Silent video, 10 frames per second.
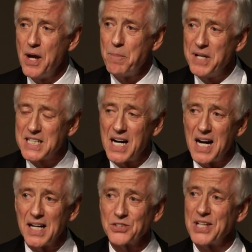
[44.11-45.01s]

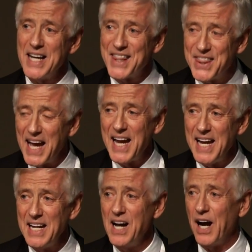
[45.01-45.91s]
because
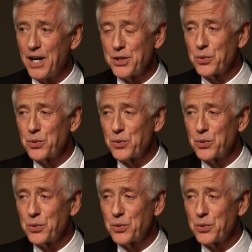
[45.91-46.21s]
they are the